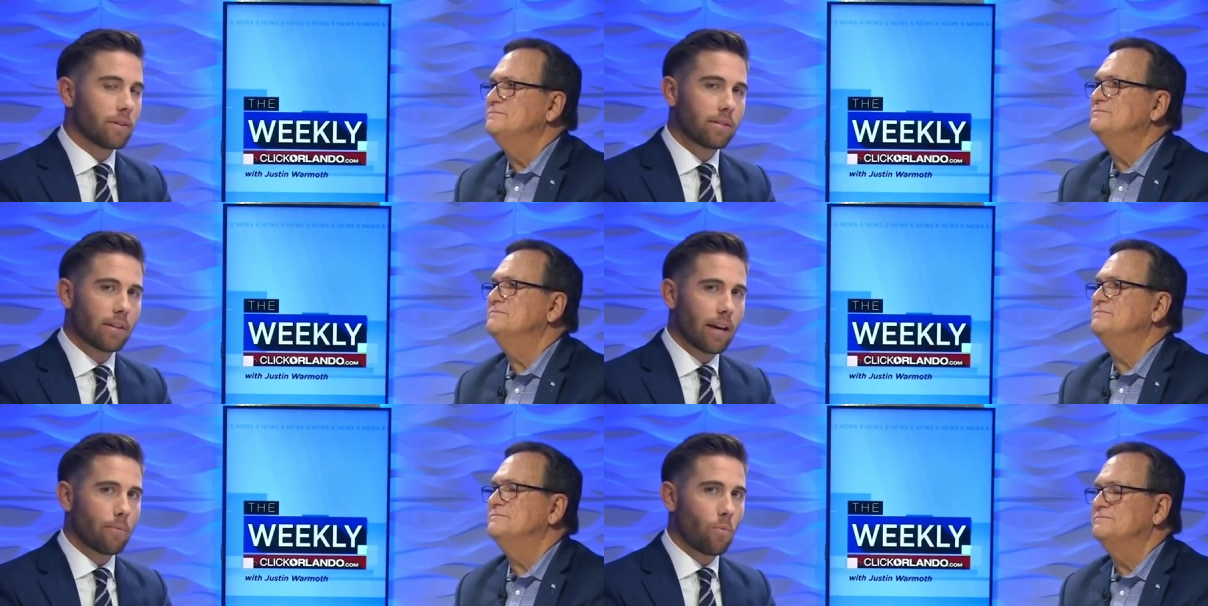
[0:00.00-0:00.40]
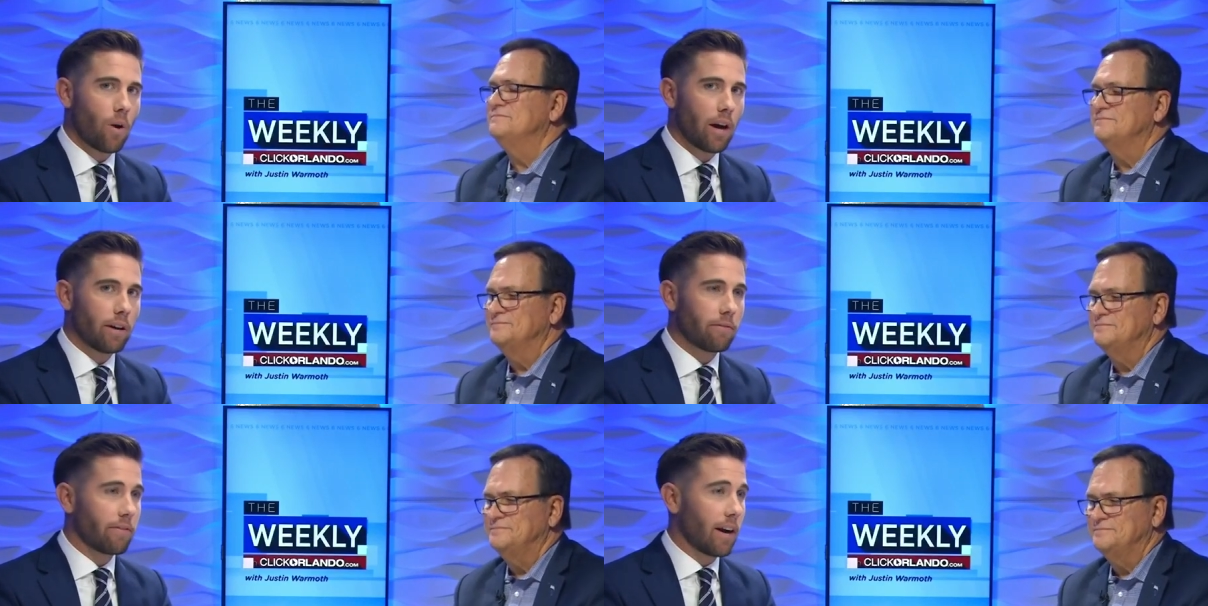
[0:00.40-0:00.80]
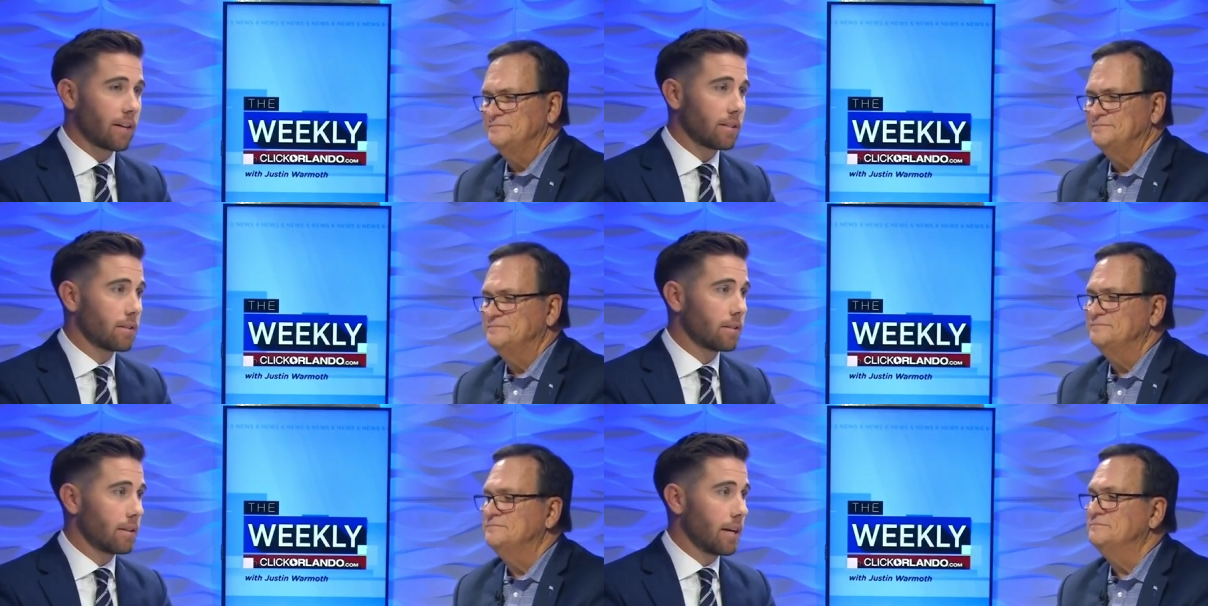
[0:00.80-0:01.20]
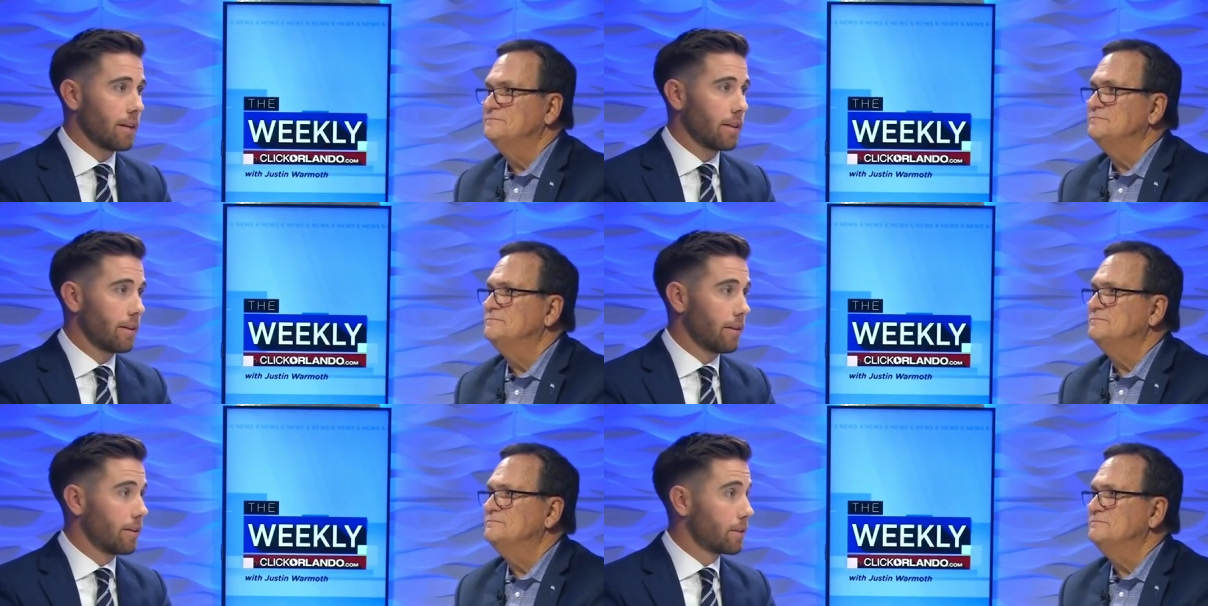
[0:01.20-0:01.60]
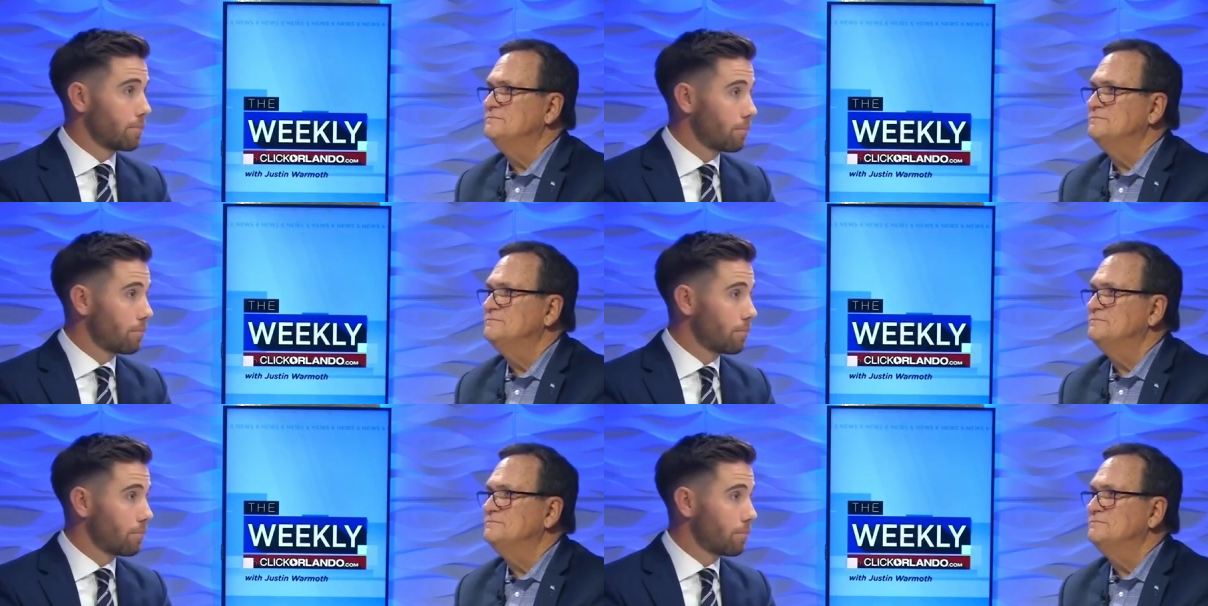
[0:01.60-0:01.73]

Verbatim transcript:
Speaker 1: the same way. In fact, it's, it, it's